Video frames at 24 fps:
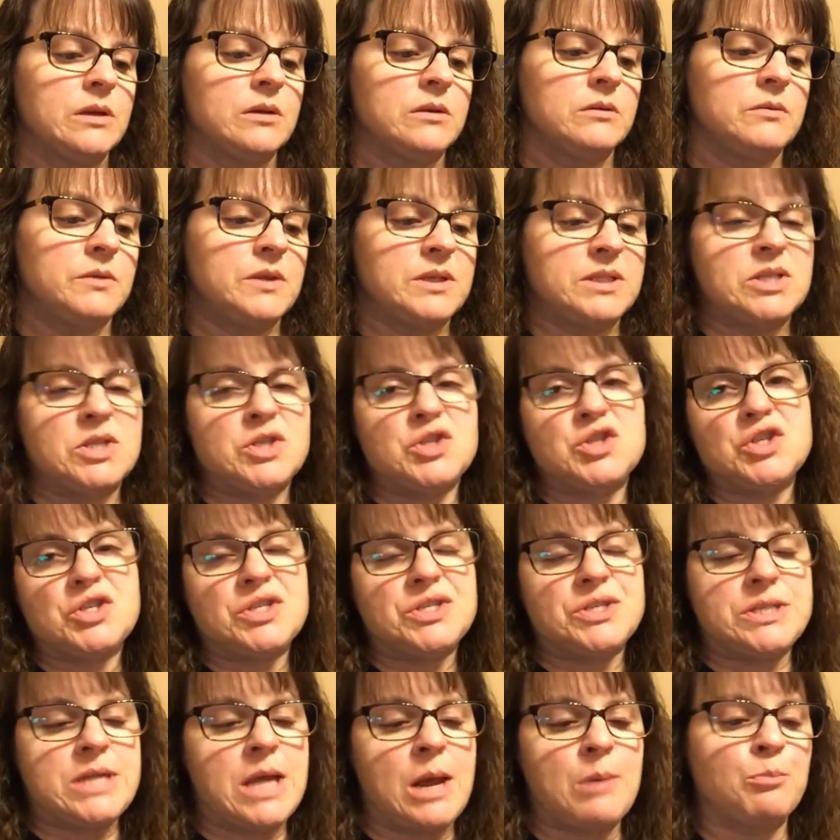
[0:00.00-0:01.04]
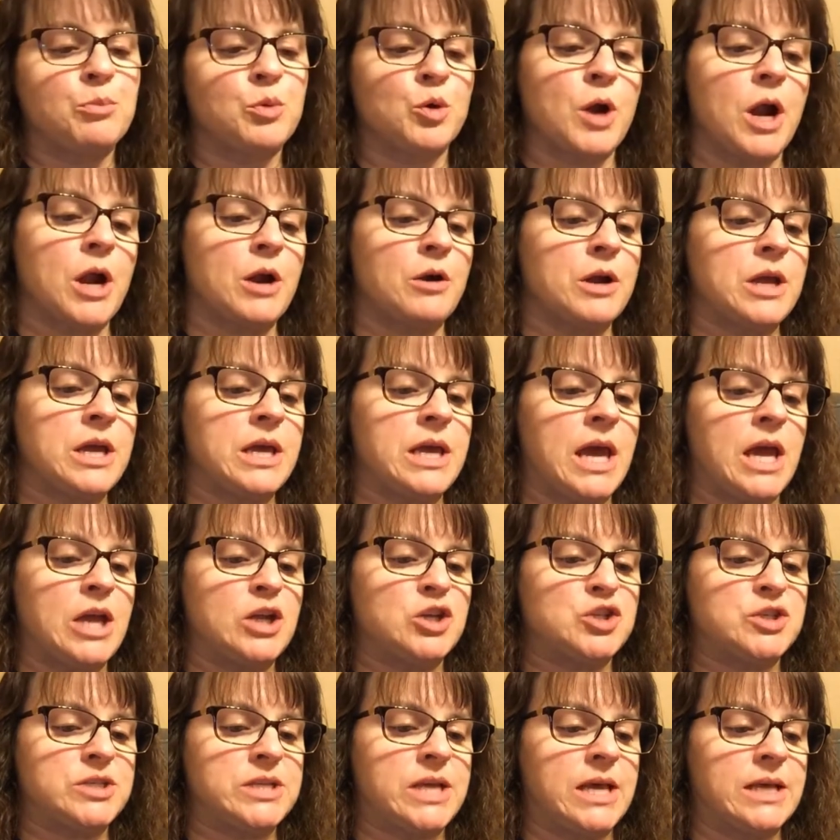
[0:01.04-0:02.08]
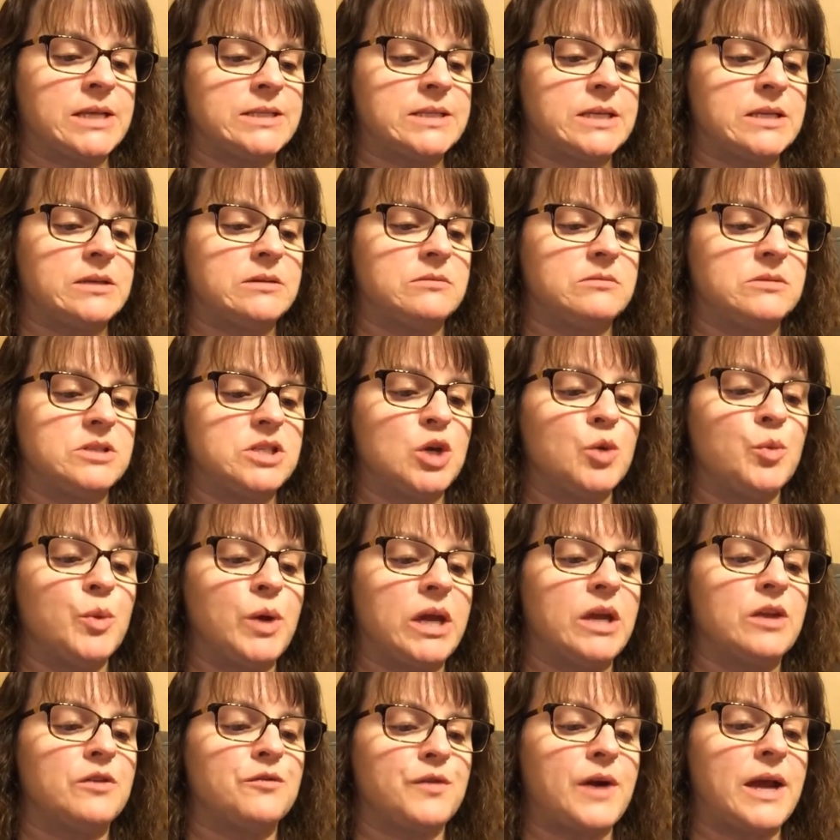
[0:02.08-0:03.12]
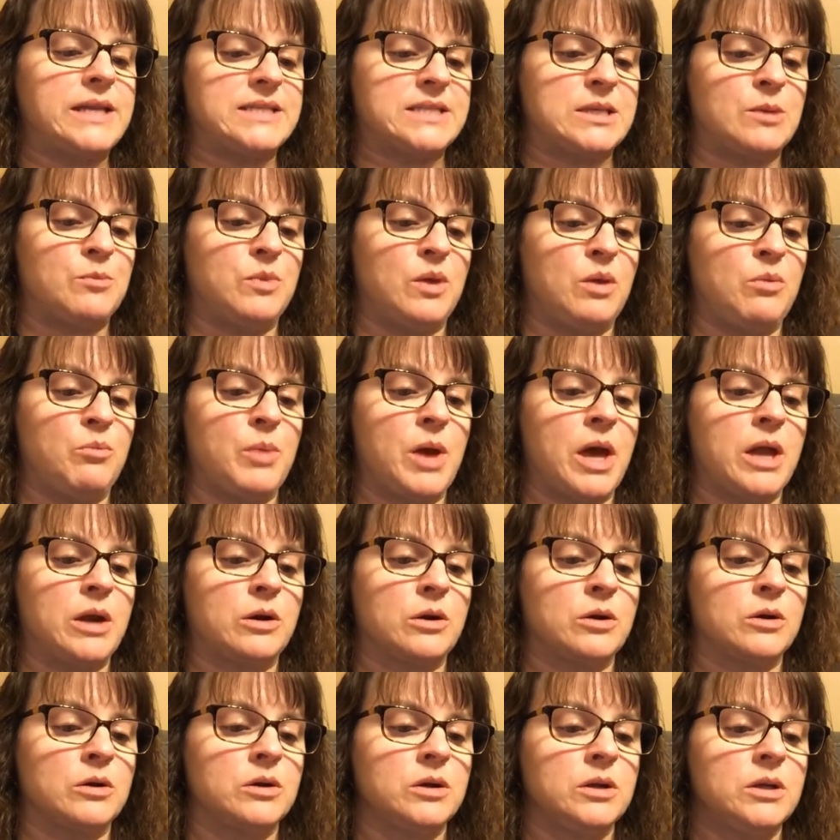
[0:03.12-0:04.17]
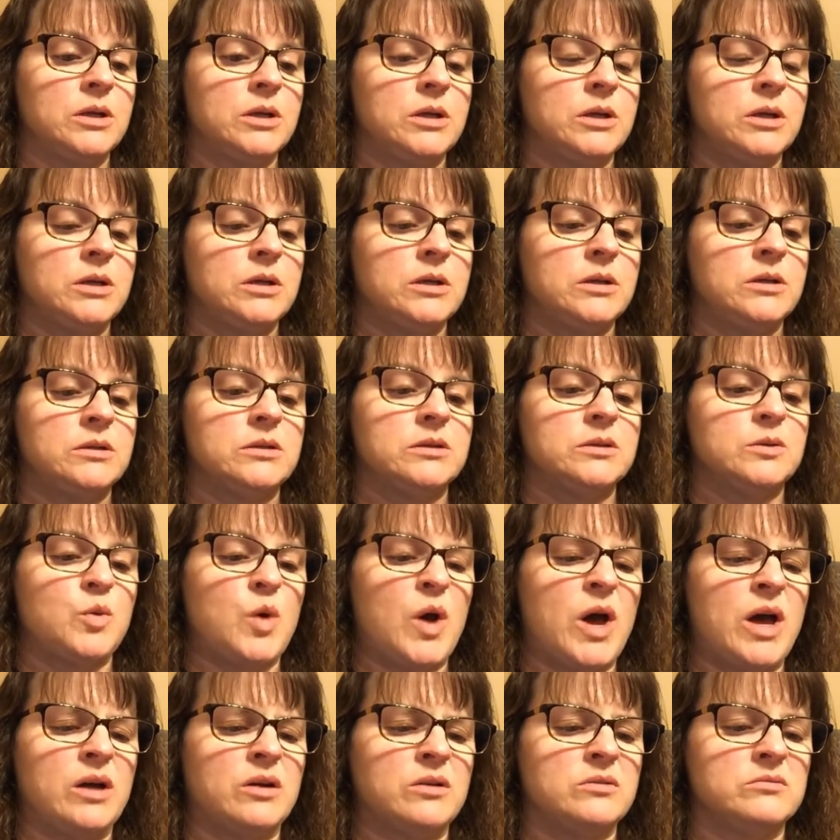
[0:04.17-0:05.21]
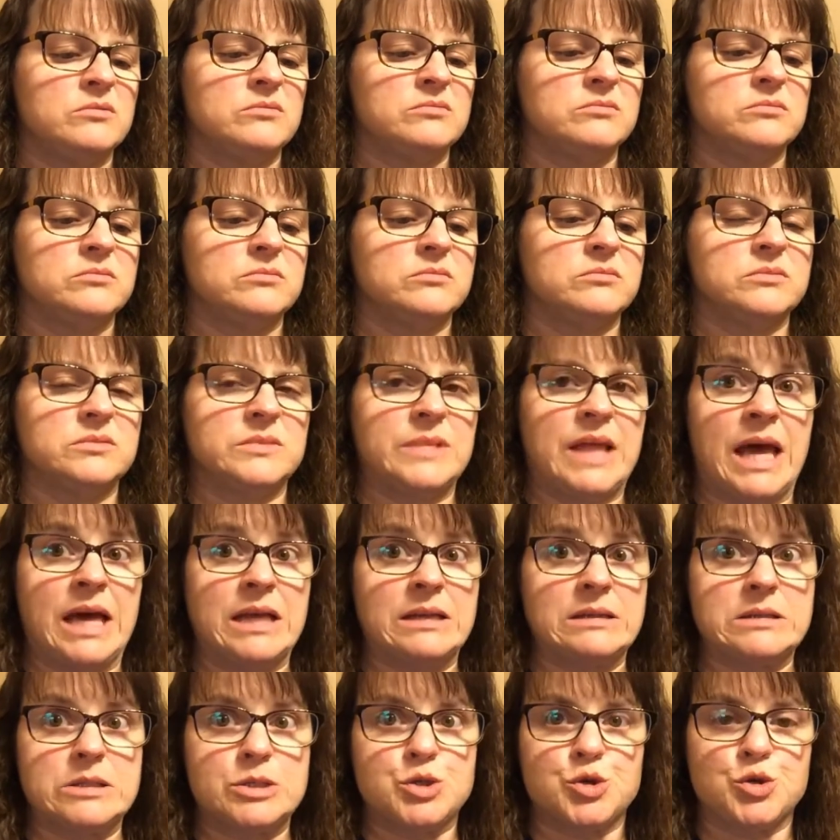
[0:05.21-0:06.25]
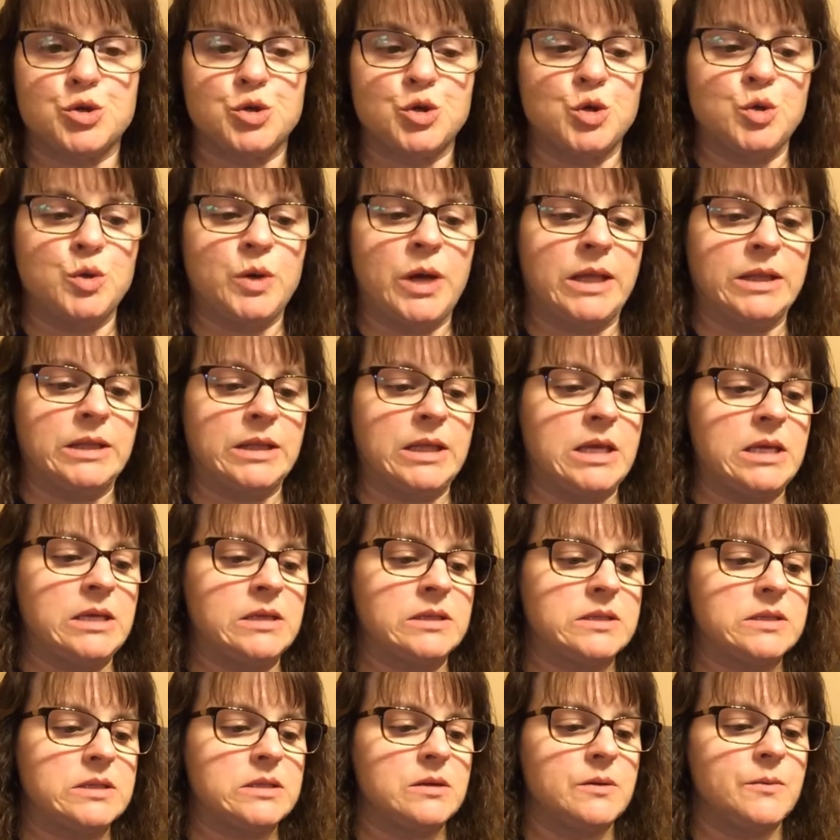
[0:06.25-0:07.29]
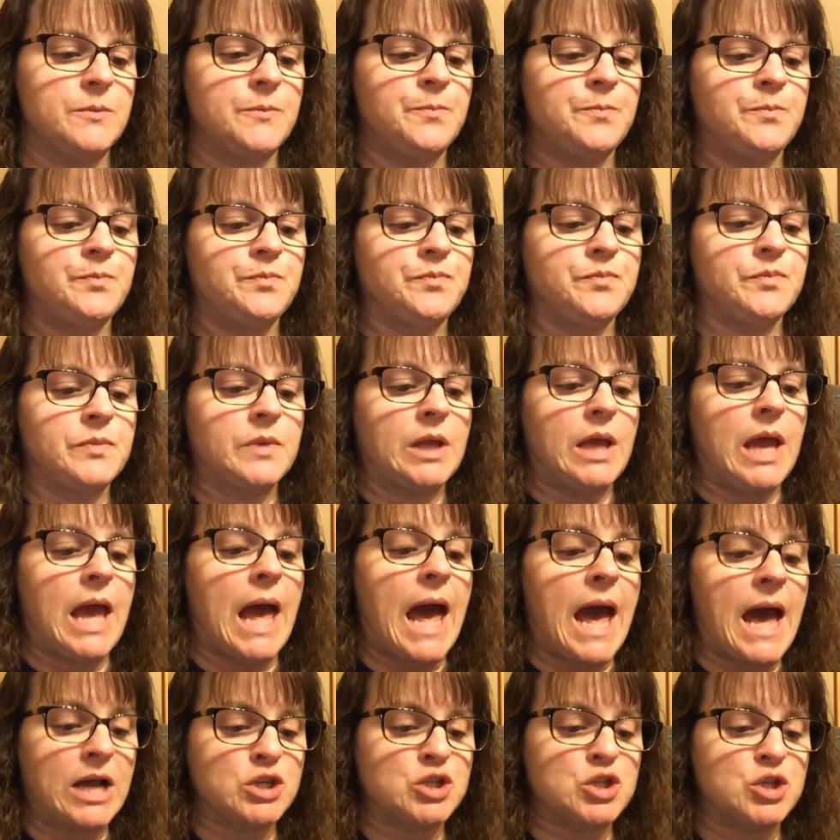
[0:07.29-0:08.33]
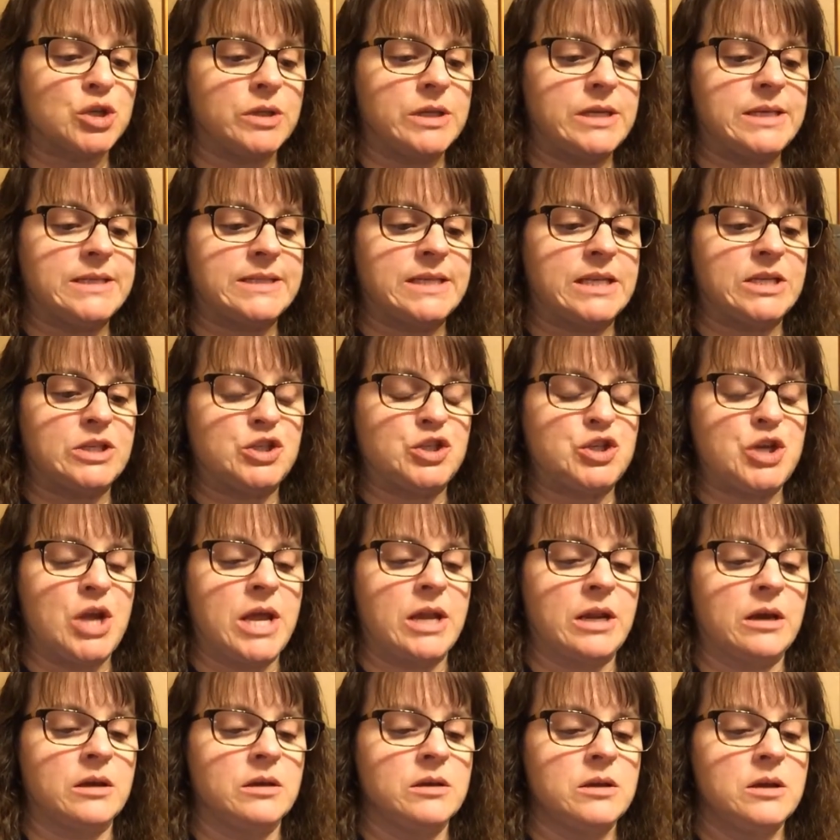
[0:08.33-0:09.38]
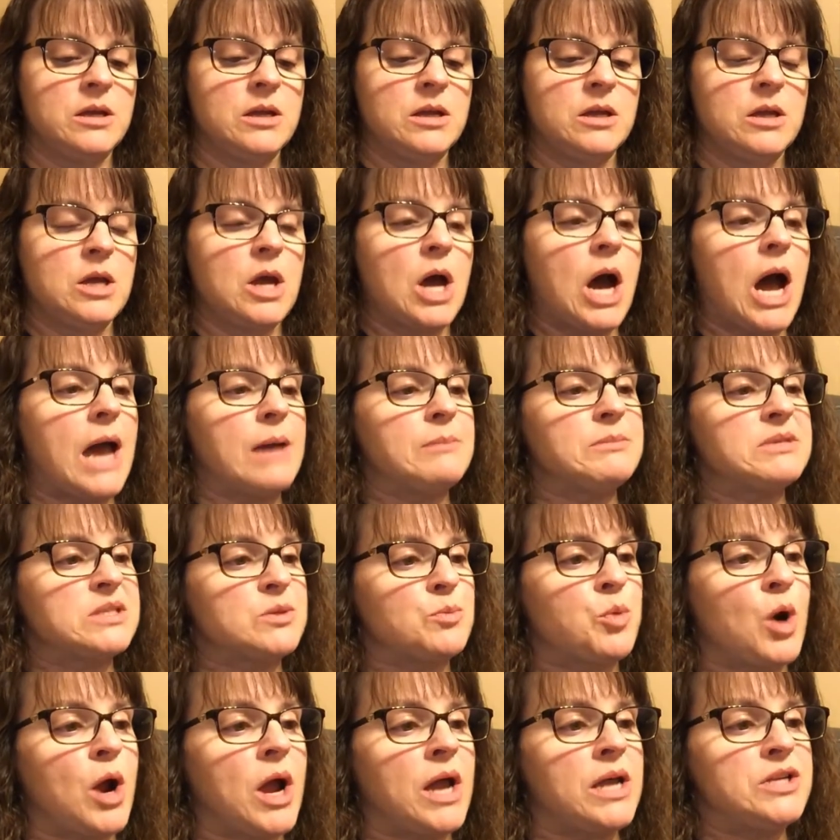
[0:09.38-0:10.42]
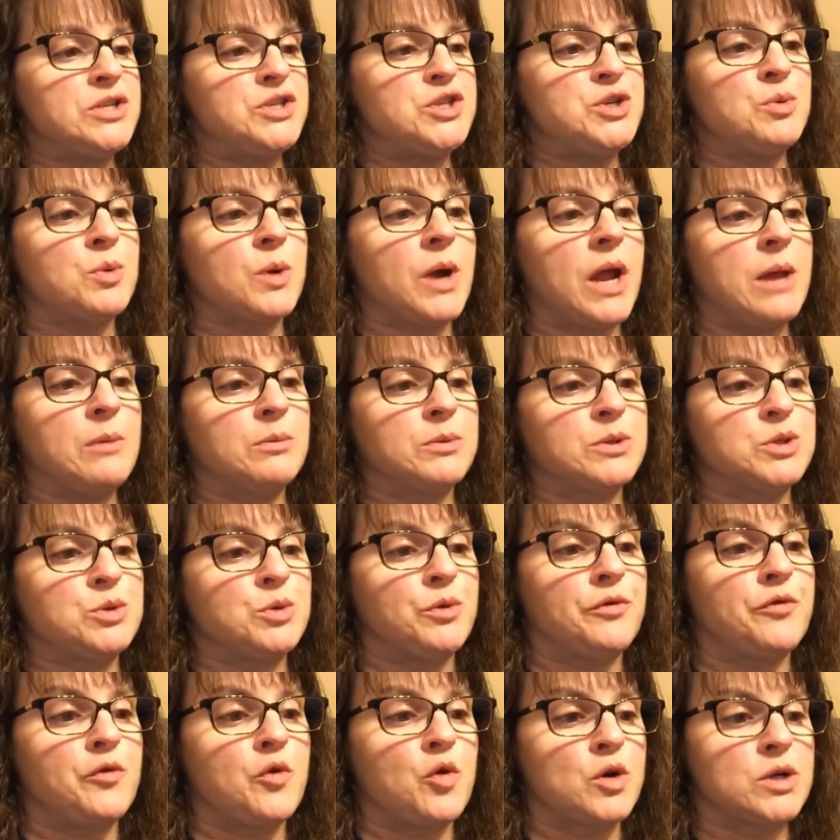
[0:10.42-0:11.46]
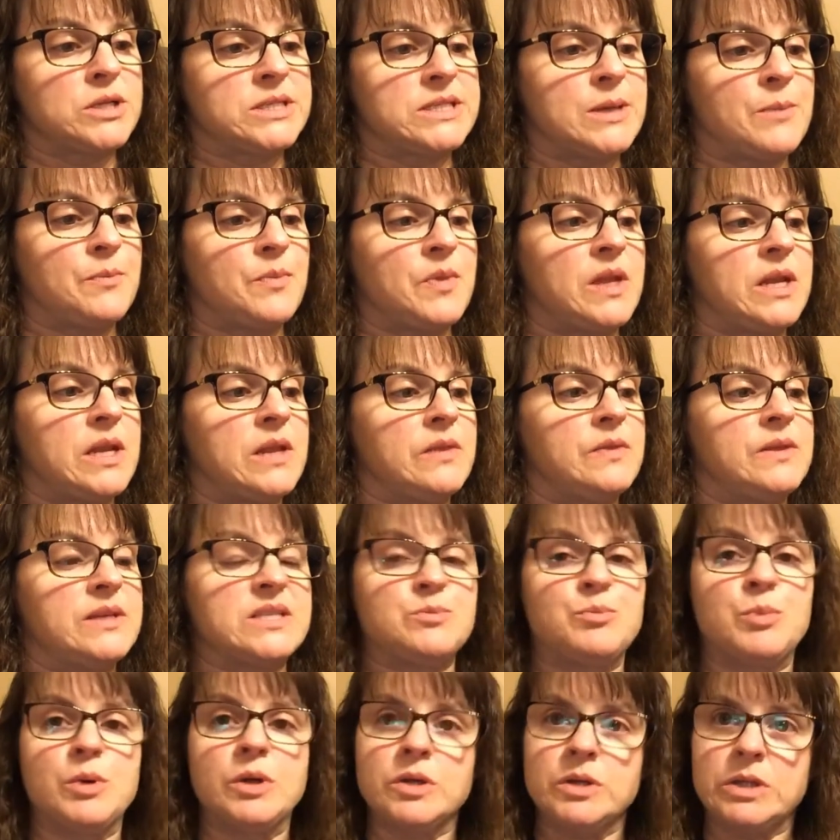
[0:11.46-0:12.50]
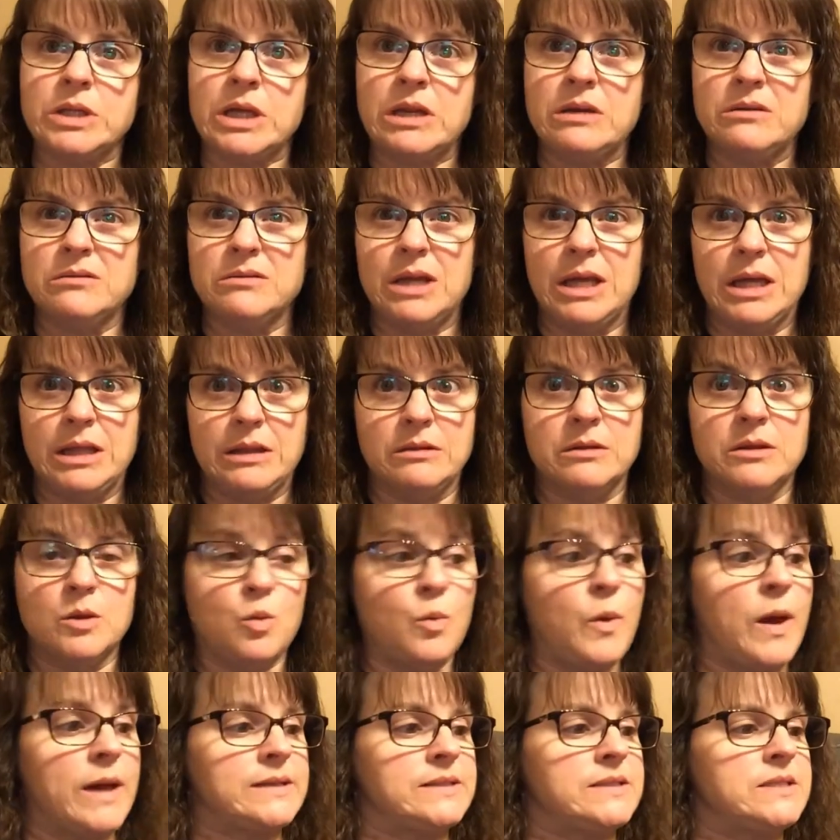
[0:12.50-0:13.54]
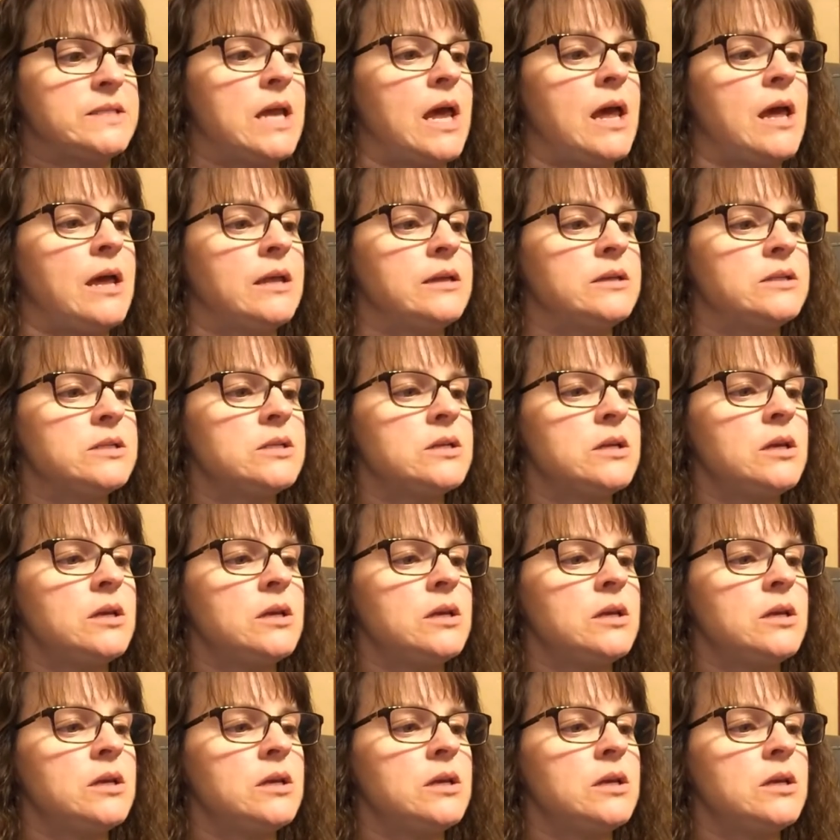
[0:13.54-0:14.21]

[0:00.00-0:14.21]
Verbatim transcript: This is just temporary, Gage says, until we can find something better. Well, that's true, at least. Actually, says Jana, I'm surprised you were able to afford something in this building in the West End.